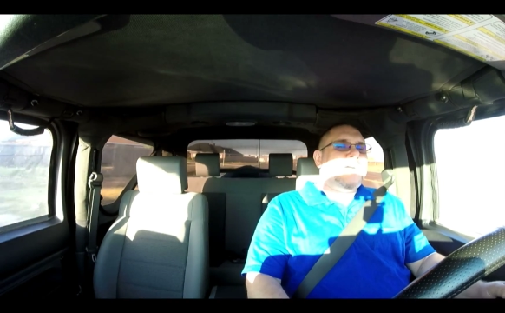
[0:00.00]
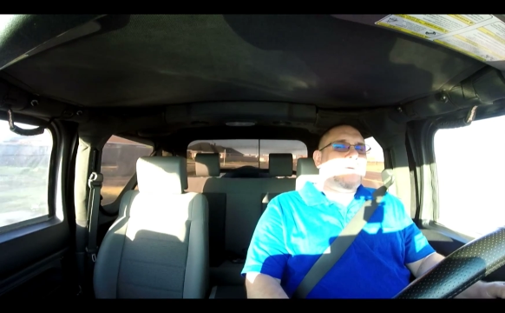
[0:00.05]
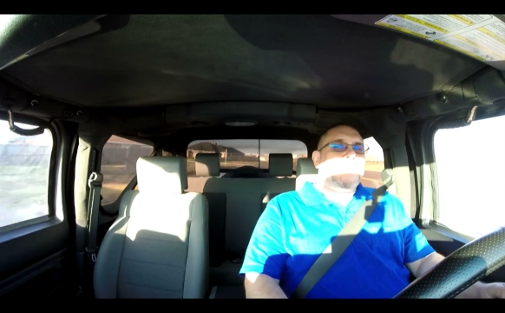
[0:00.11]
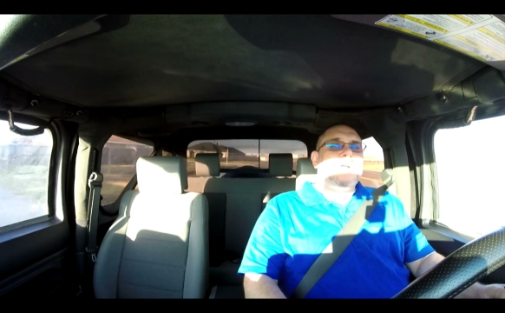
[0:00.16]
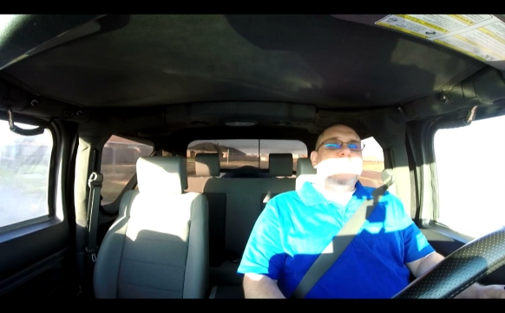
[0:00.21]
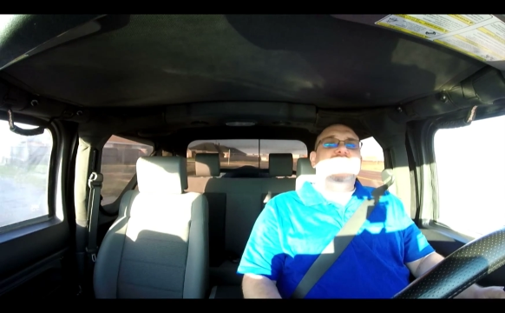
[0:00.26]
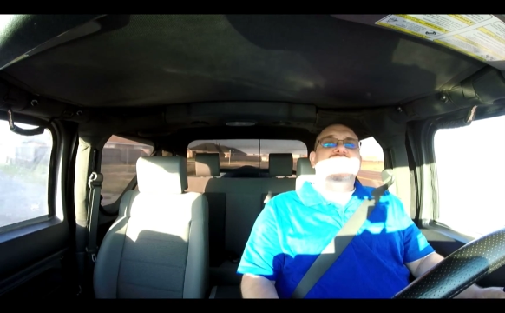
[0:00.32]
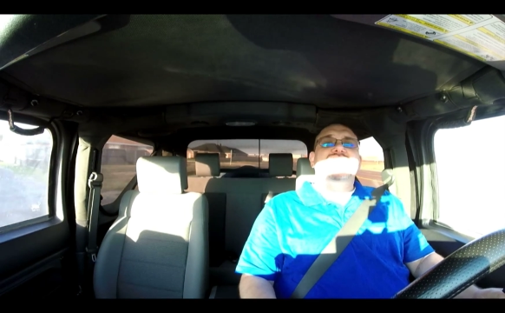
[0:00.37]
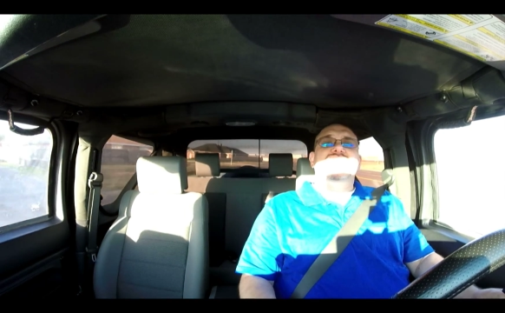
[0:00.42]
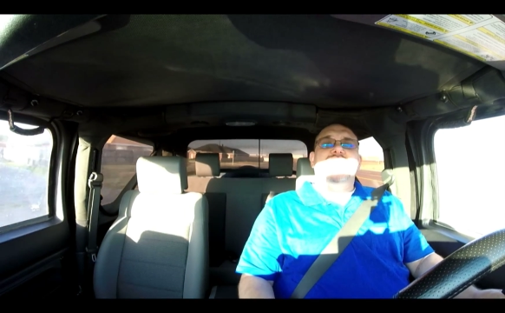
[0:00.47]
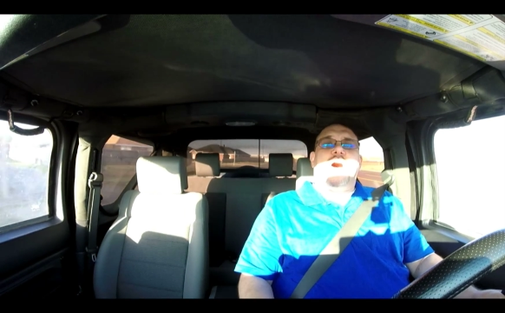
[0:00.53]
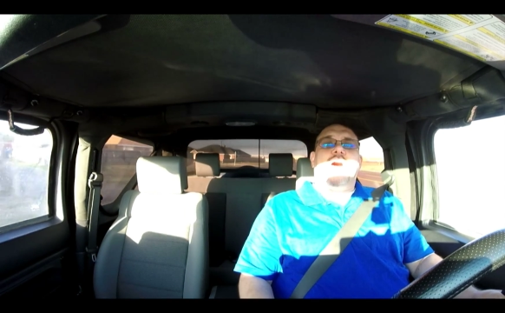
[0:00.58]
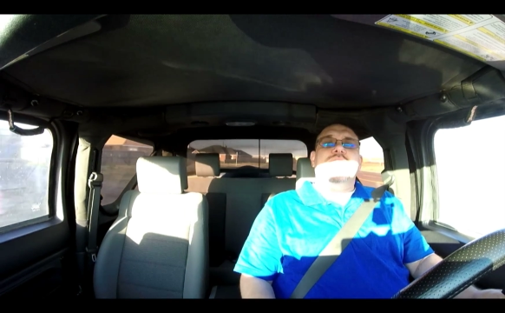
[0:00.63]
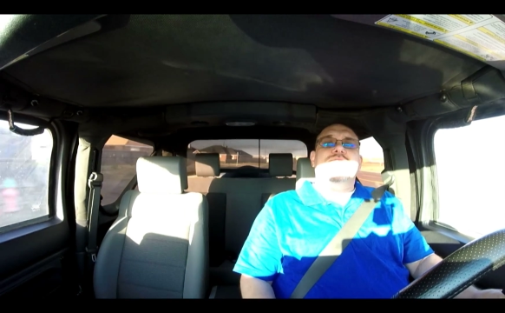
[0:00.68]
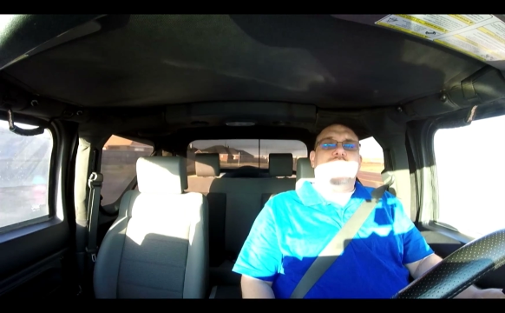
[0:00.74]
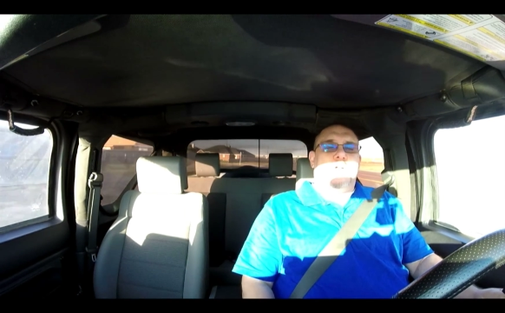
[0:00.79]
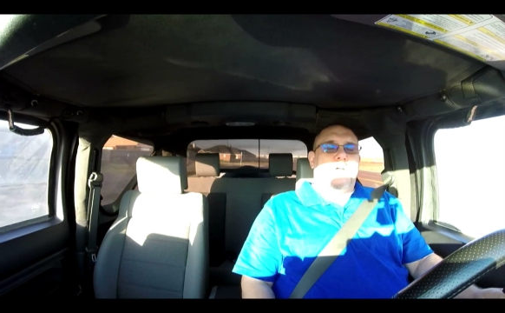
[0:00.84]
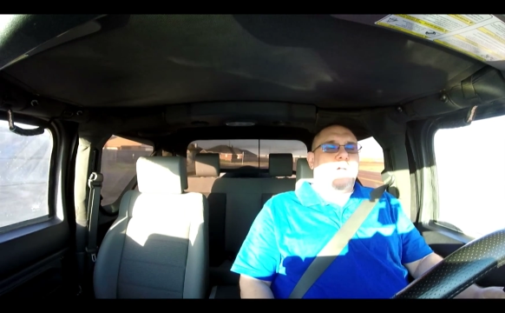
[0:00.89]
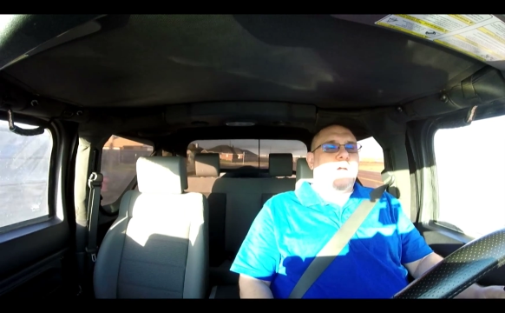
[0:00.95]
a much
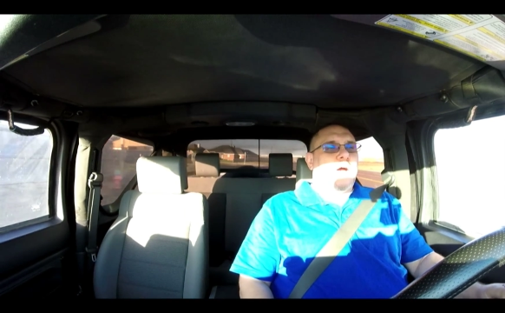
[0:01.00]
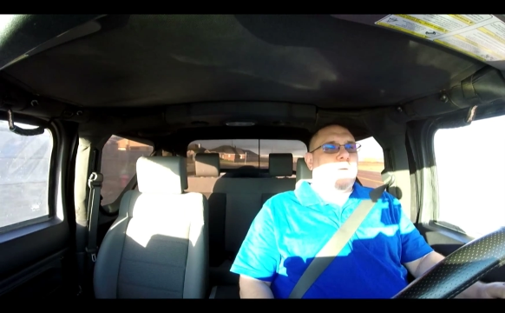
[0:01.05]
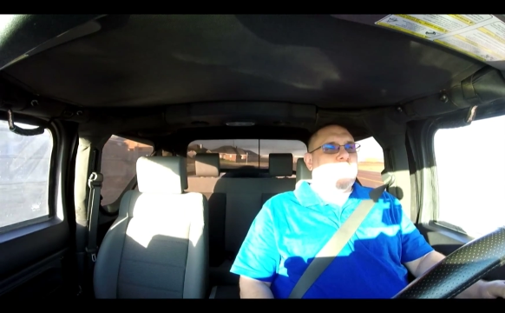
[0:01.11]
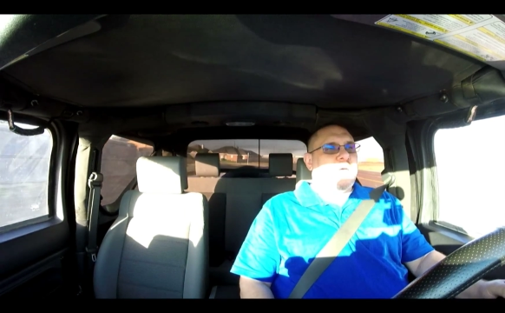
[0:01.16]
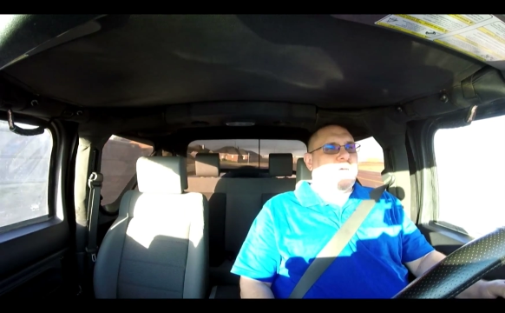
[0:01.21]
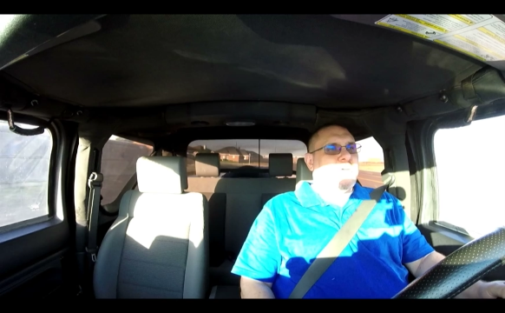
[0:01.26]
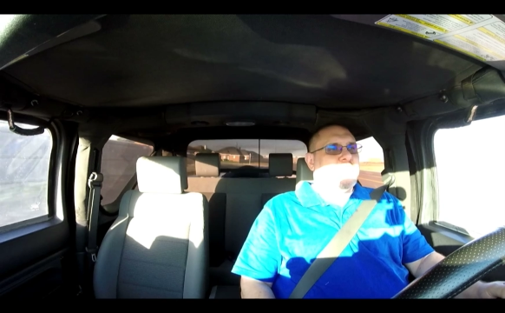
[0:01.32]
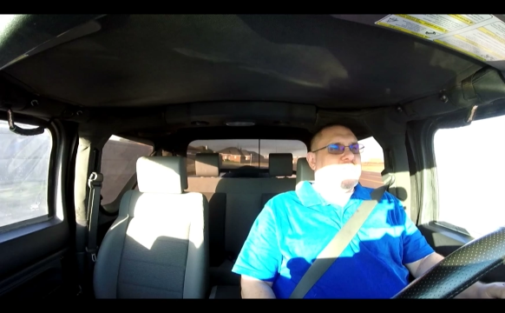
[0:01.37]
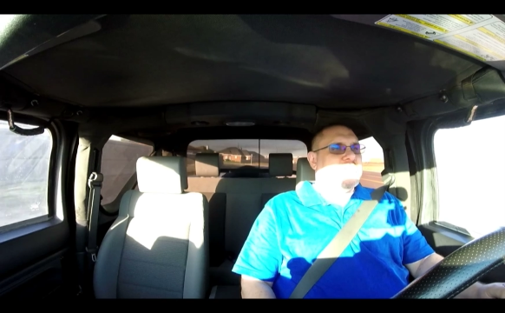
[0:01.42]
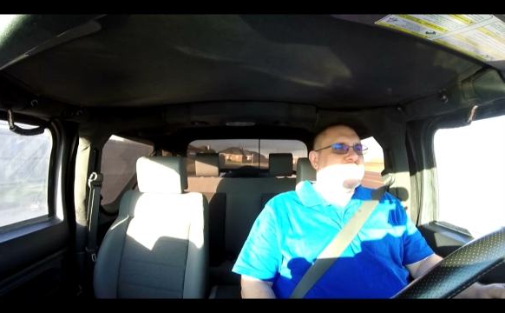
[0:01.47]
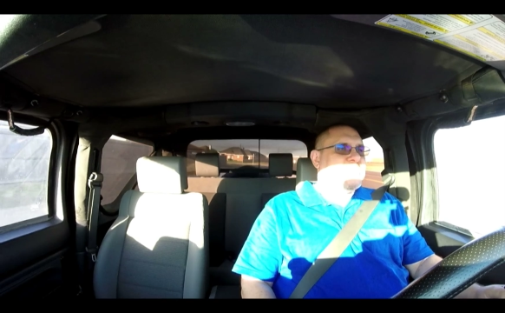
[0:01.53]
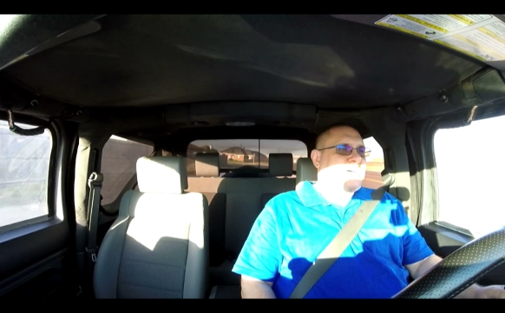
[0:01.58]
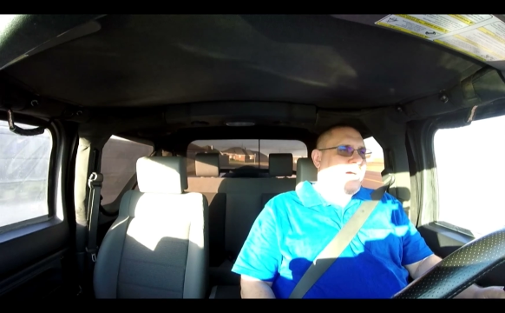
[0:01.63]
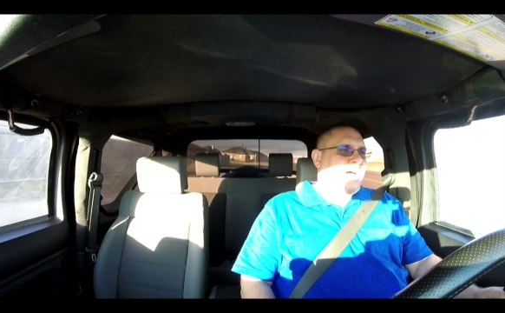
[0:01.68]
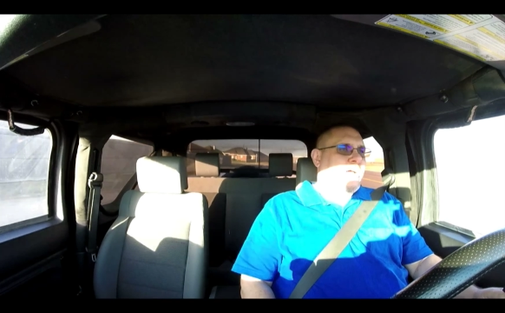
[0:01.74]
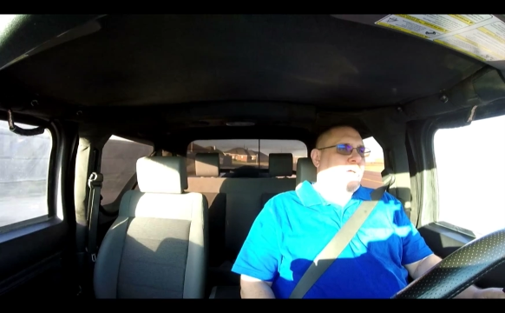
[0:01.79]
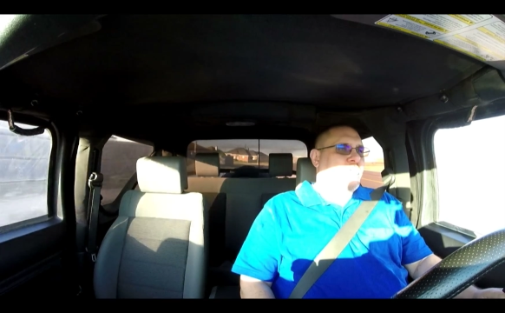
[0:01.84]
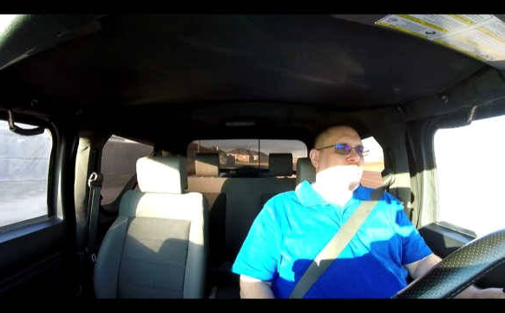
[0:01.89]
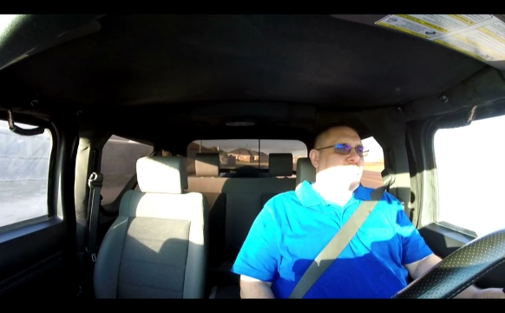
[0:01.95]
softer compounded
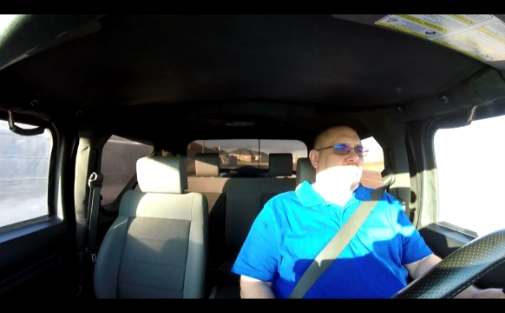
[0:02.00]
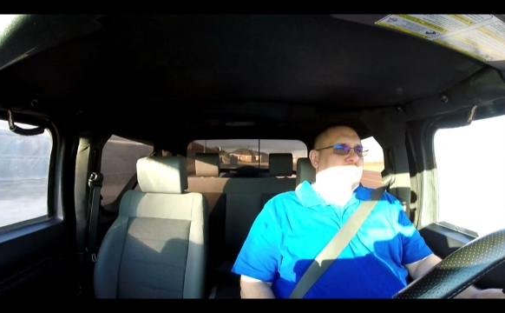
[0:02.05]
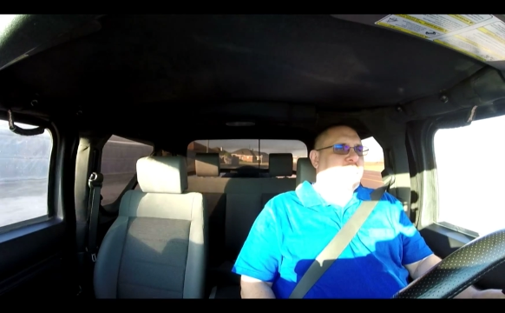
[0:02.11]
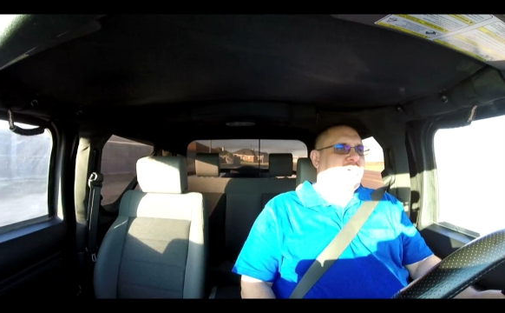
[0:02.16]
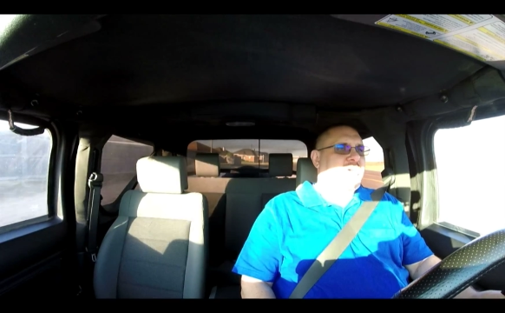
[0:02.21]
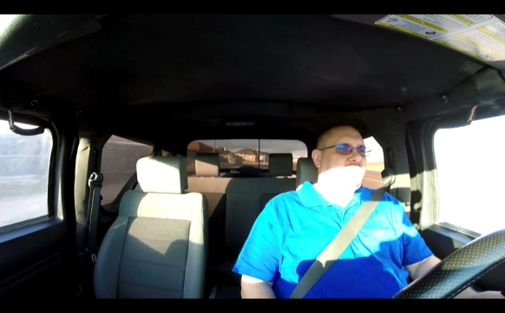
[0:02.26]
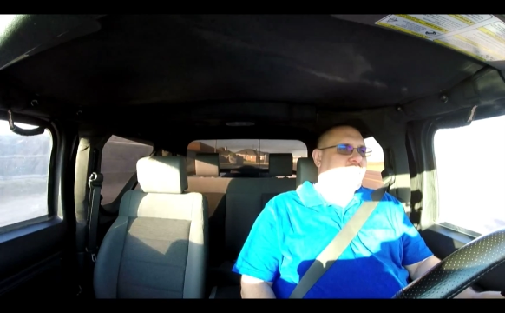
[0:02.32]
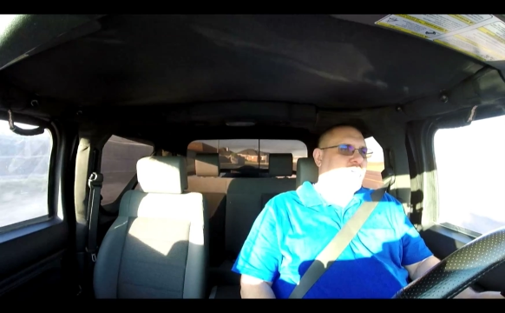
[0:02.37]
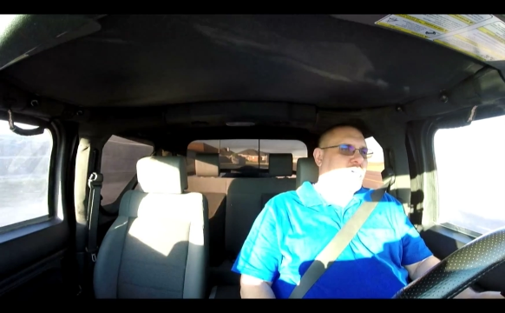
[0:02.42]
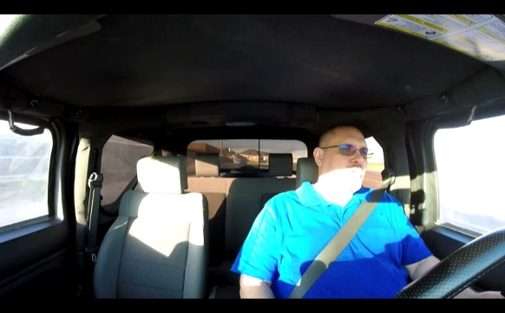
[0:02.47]
tire than the BF